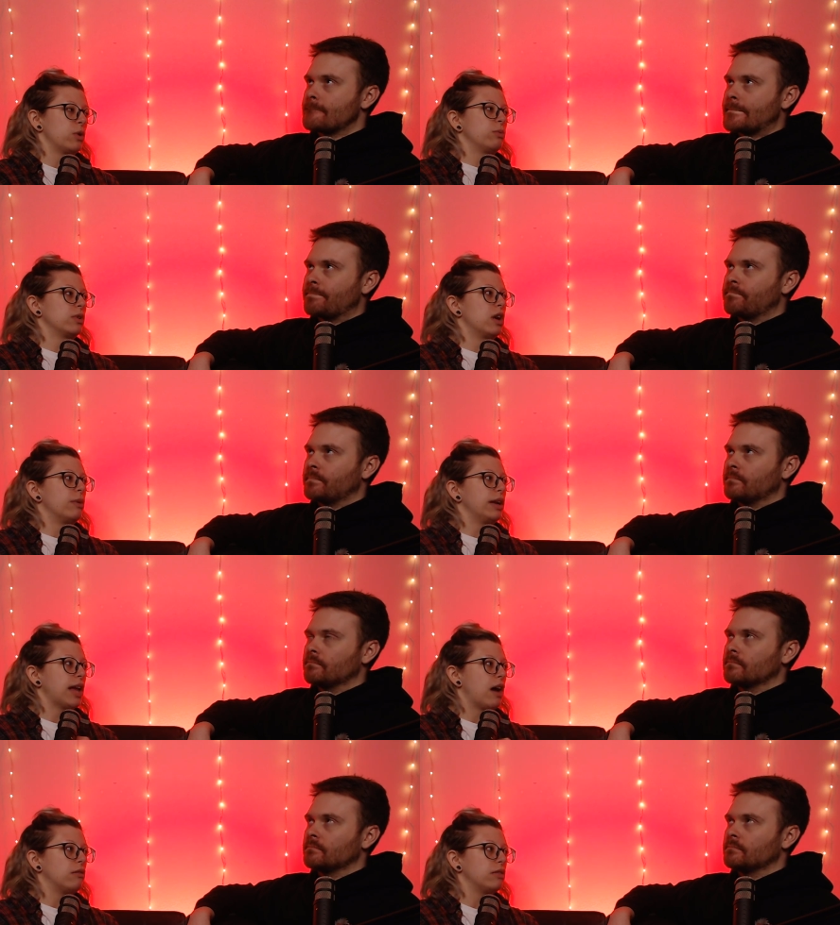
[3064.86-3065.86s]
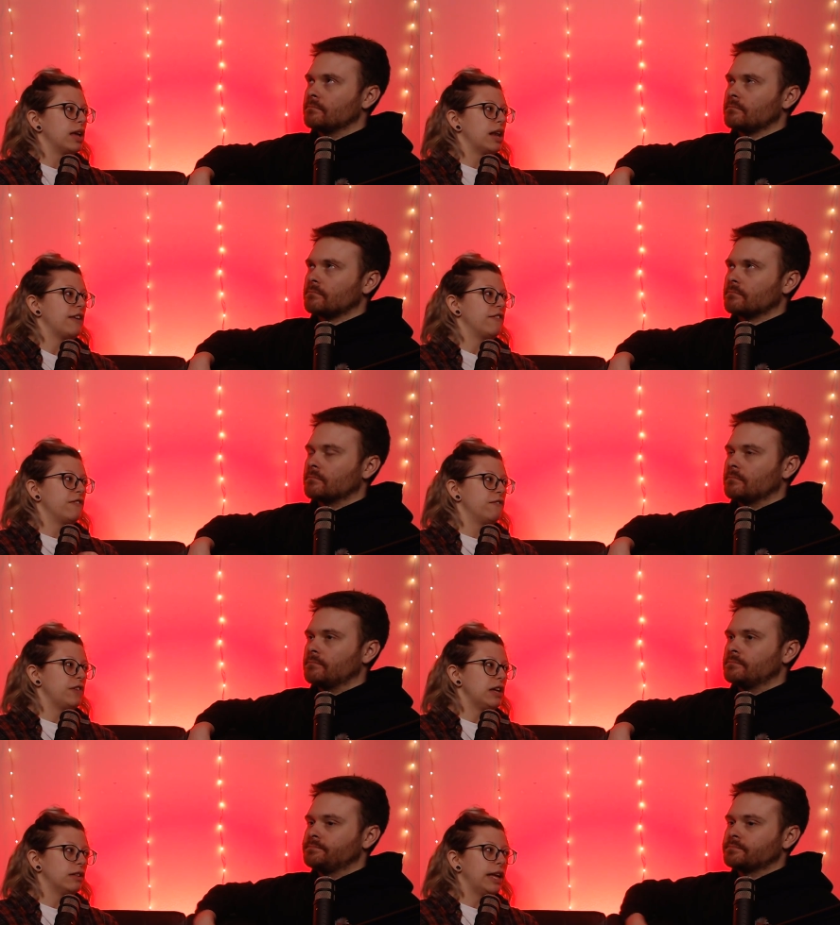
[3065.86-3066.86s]
Speaker 1: we're going down. And I
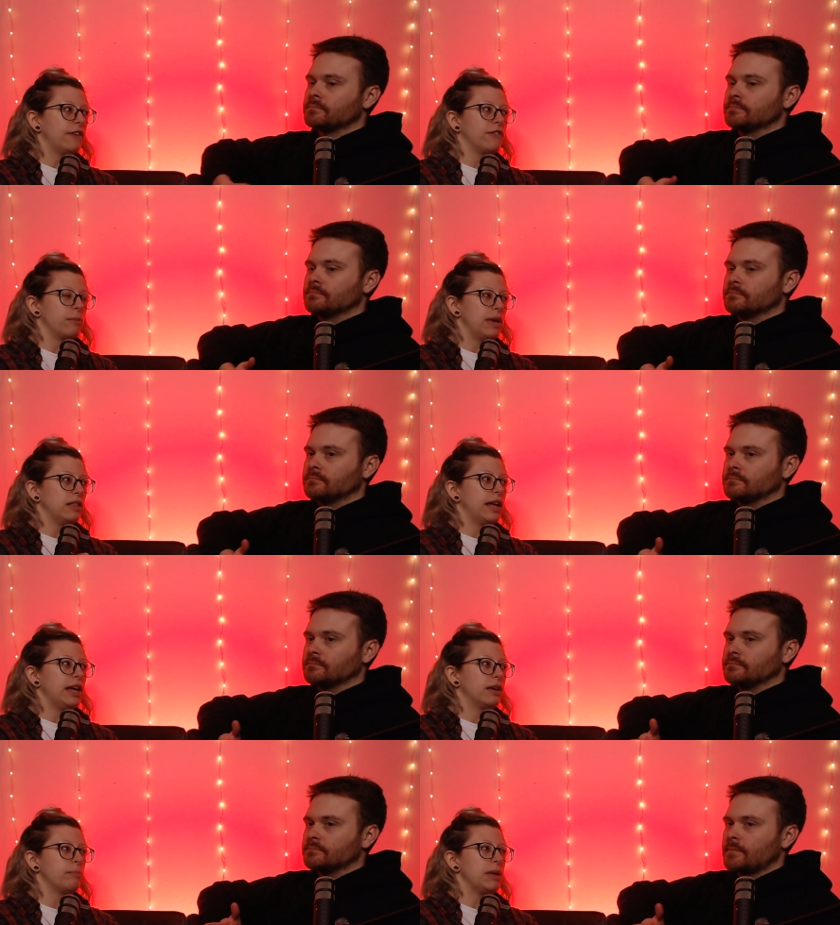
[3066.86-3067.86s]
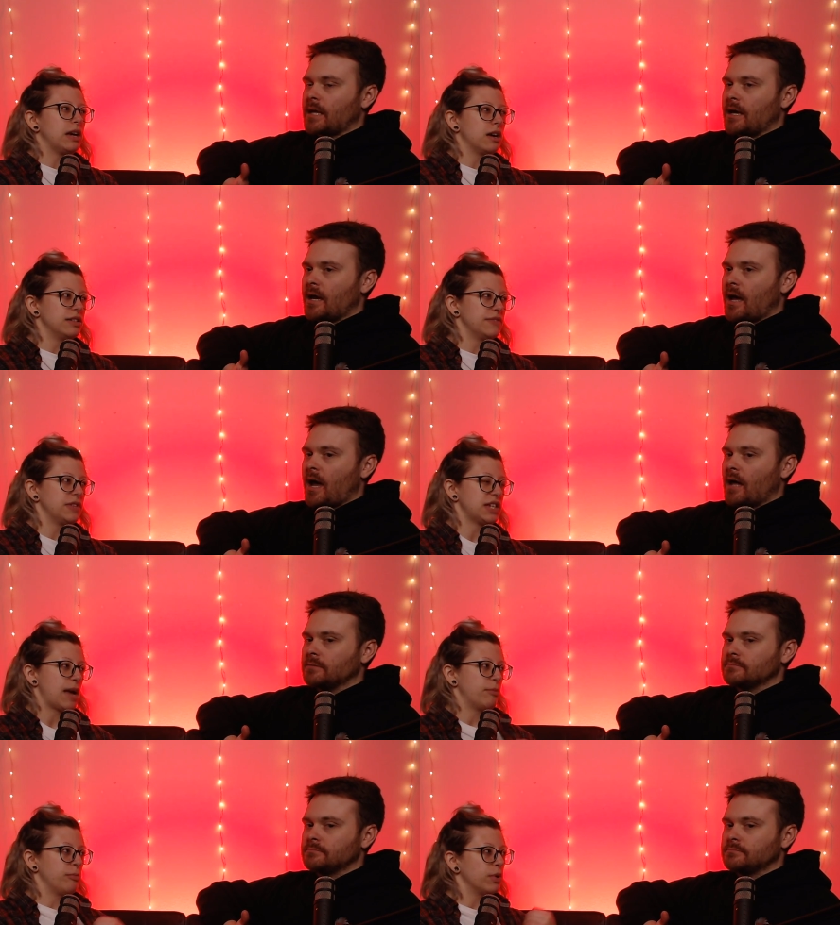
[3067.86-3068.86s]
feel like, for me, like, because of the
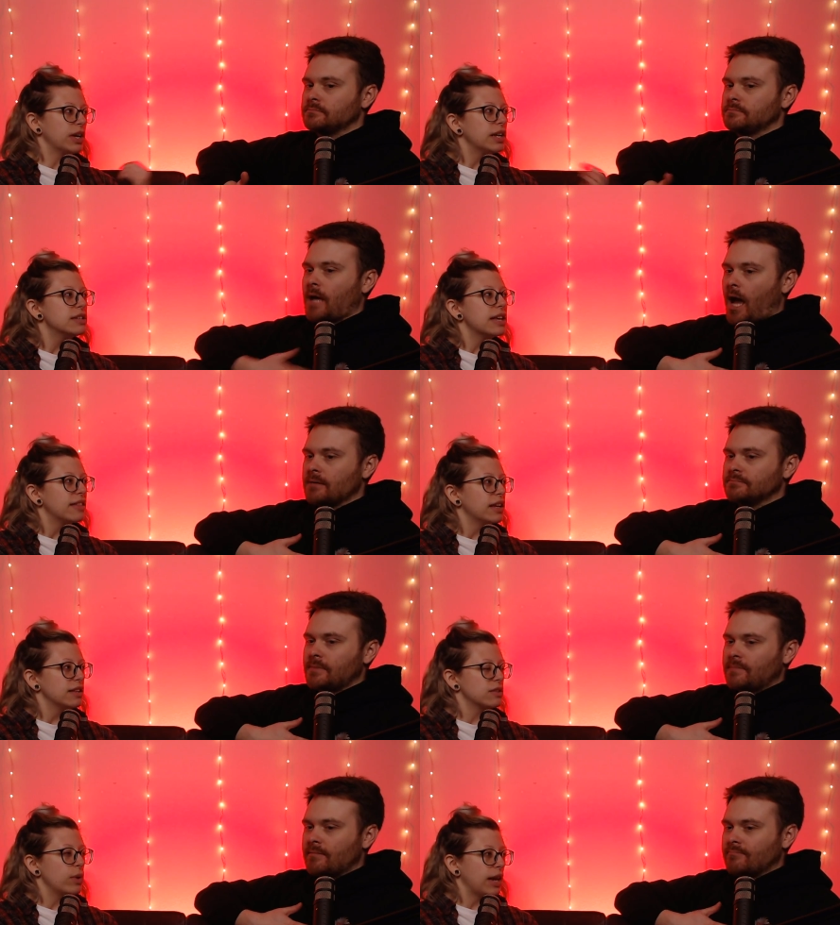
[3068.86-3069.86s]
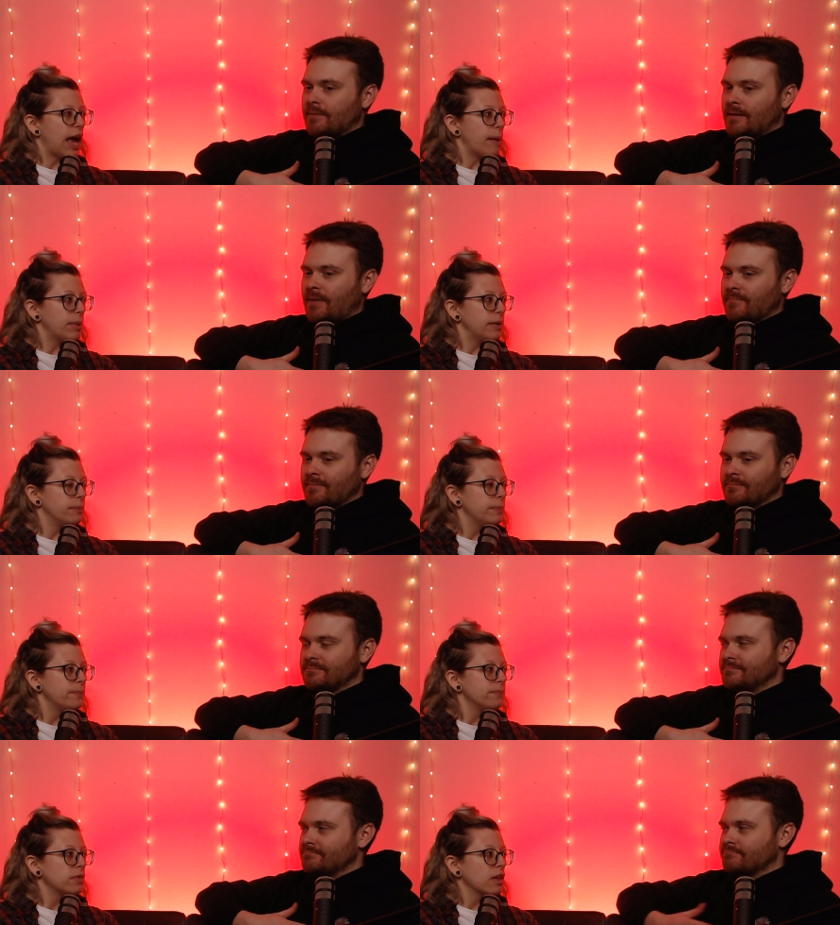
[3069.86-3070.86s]
type of book it is, I think it's going to happen.
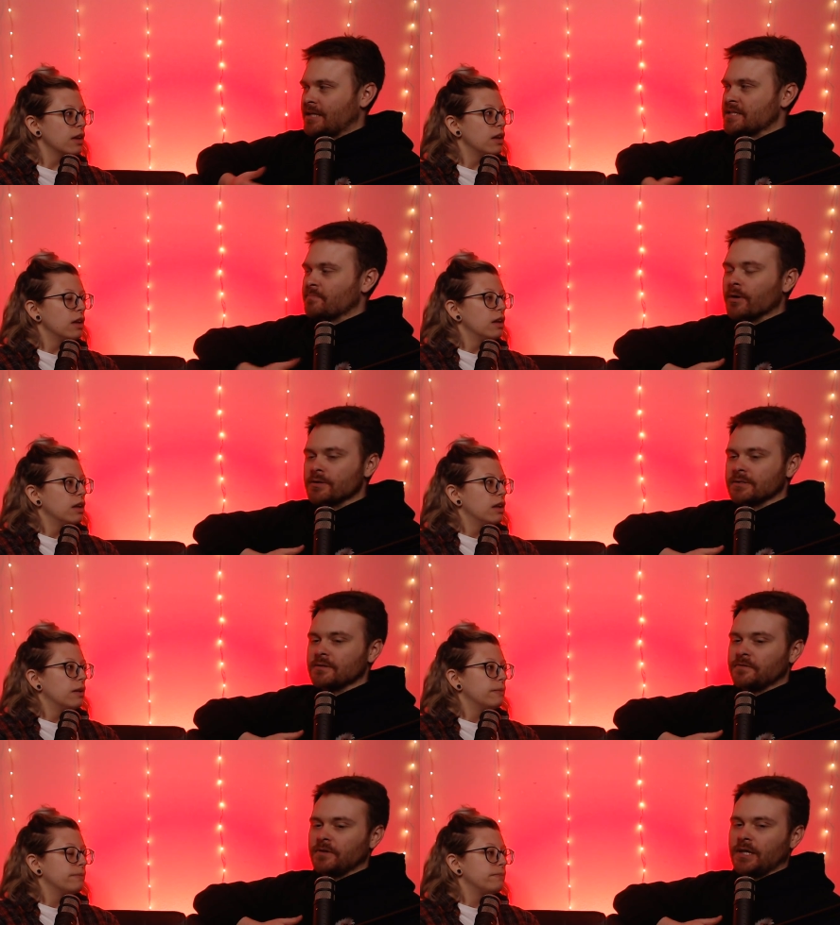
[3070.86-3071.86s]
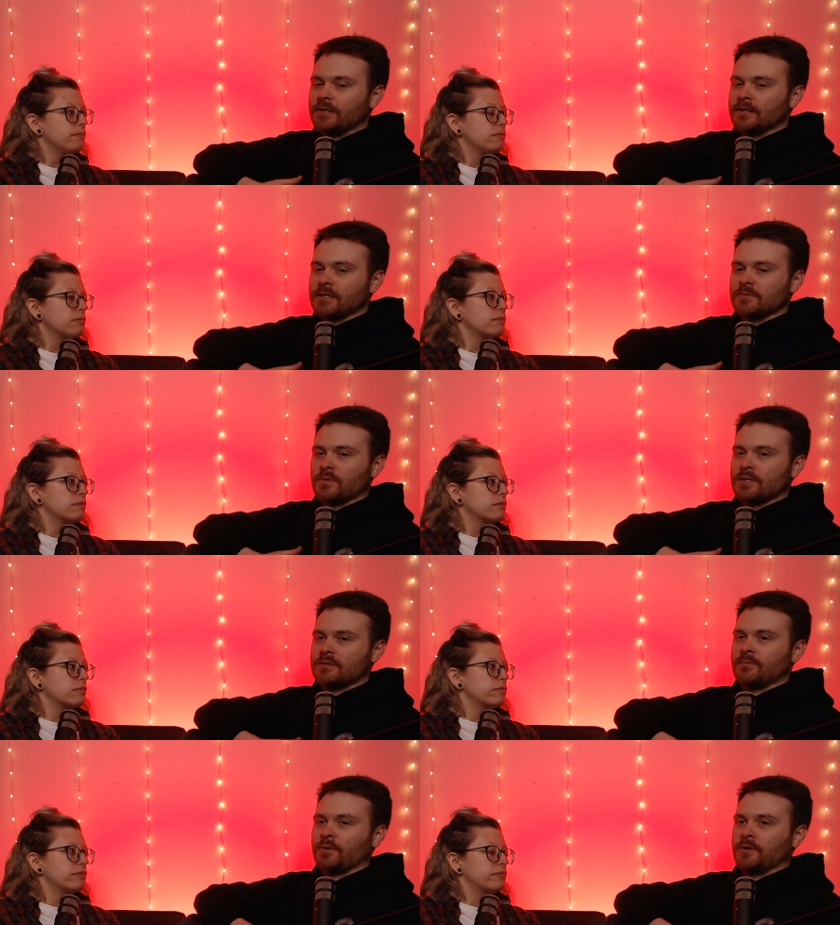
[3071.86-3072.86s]
Speaker 2: I just personally feel like that this
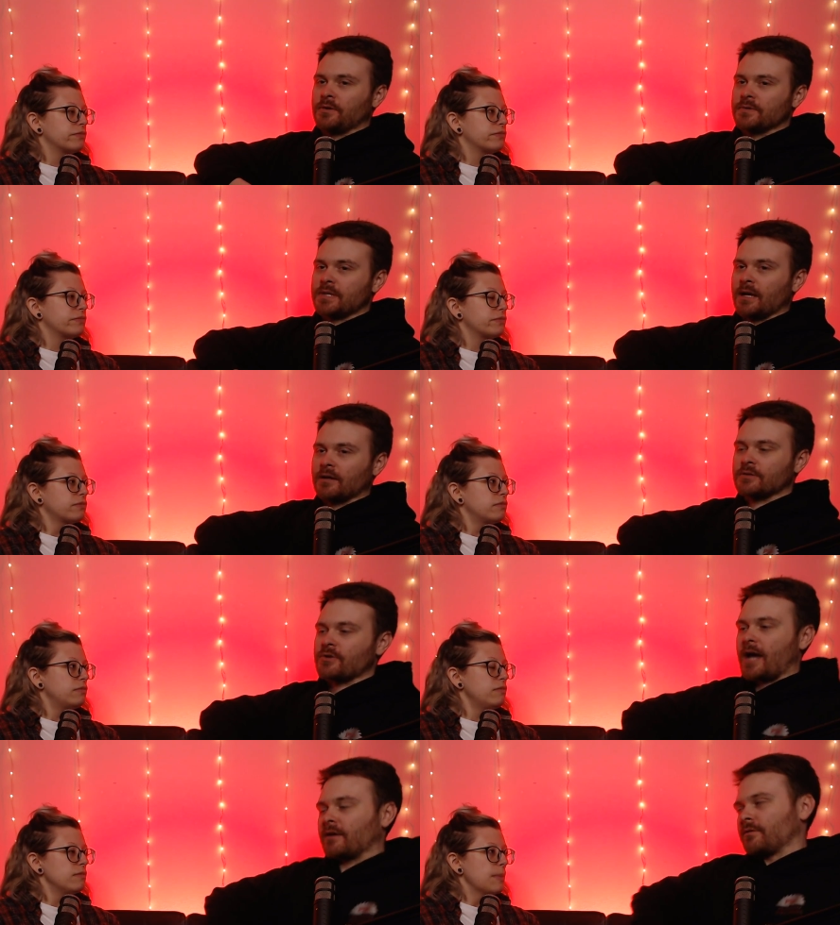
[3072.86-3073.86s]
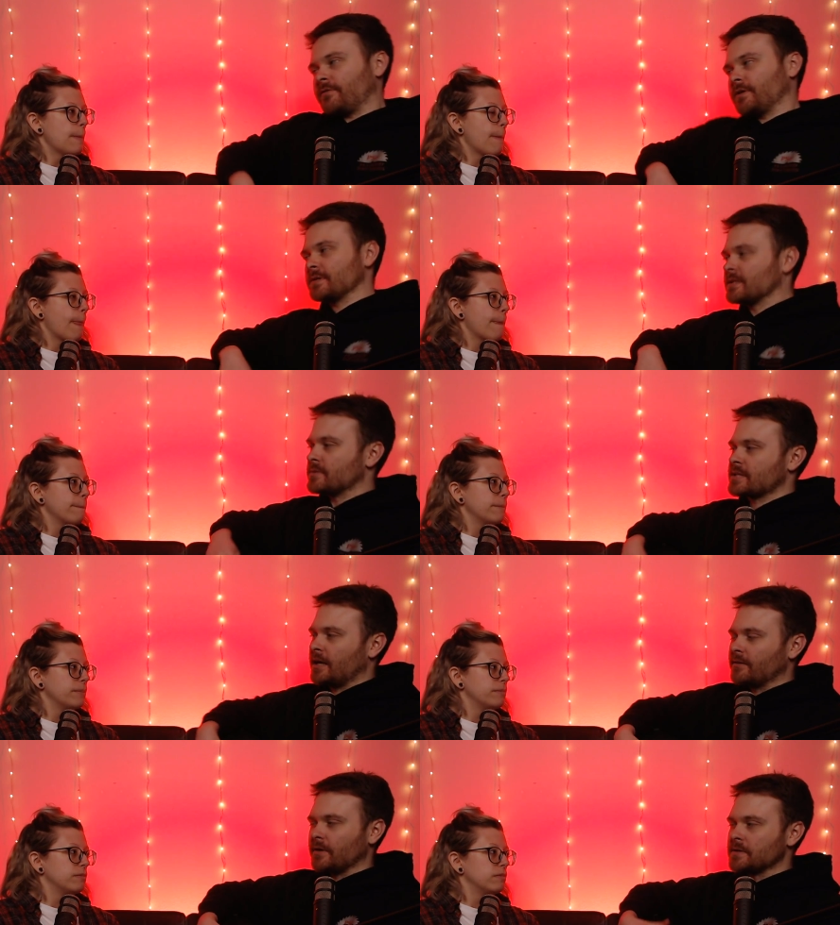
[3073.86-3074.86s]
was one of those, like, dragon reveals that was
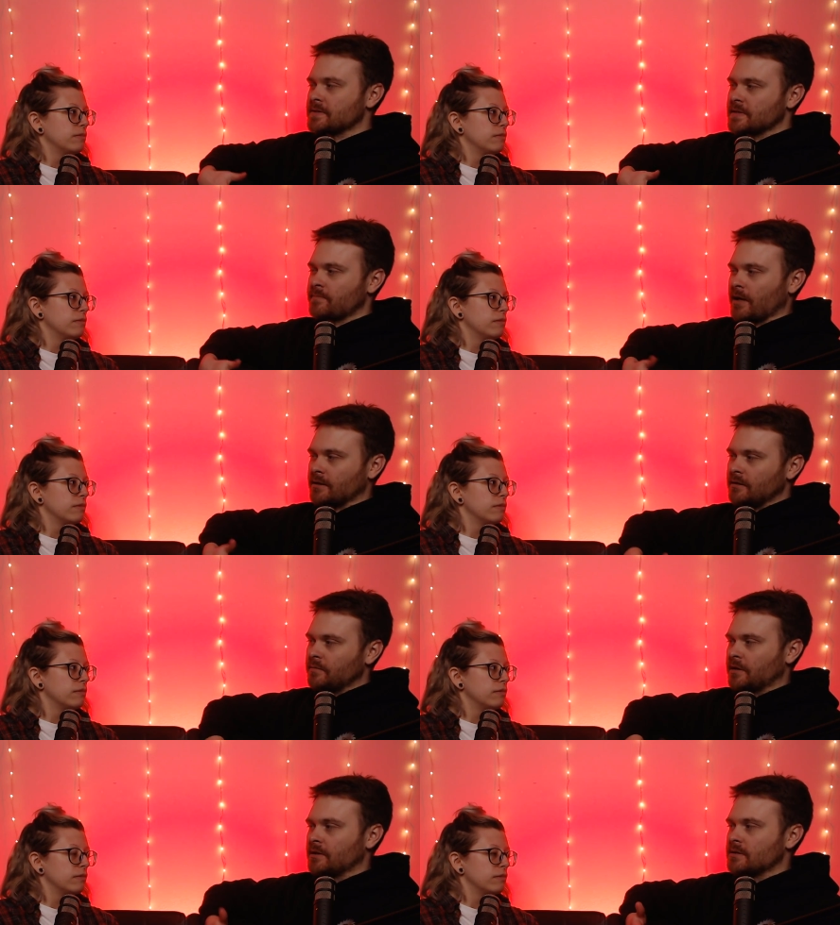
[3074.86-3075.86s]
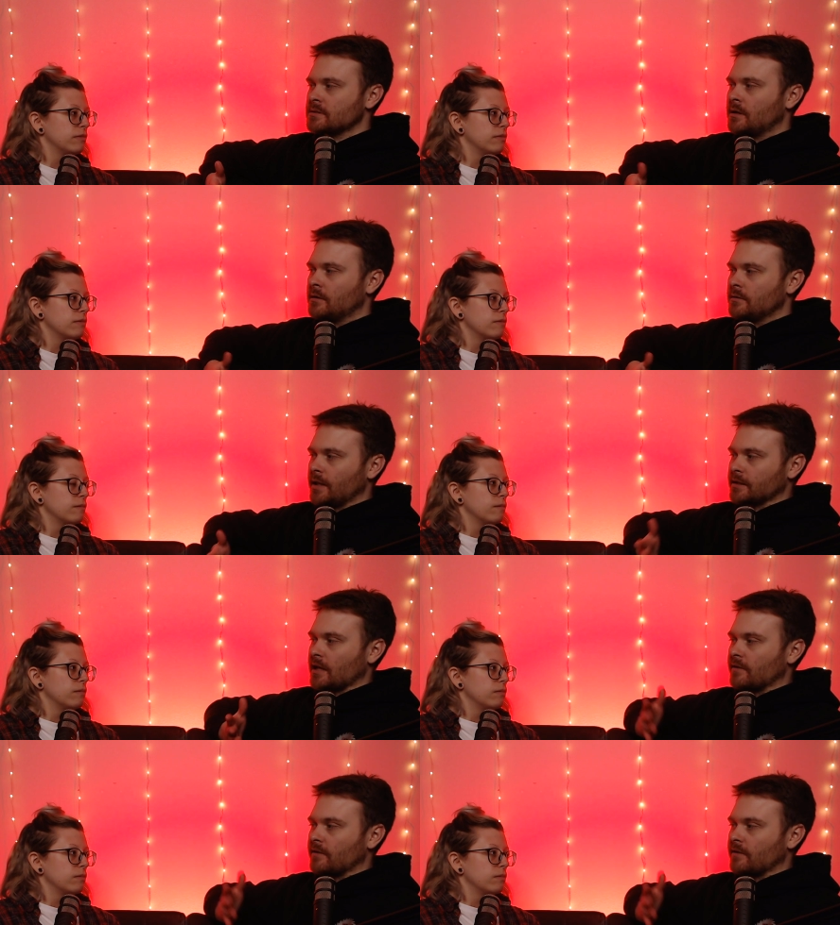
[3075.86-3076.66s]
kind of unsuspected because, like, they have,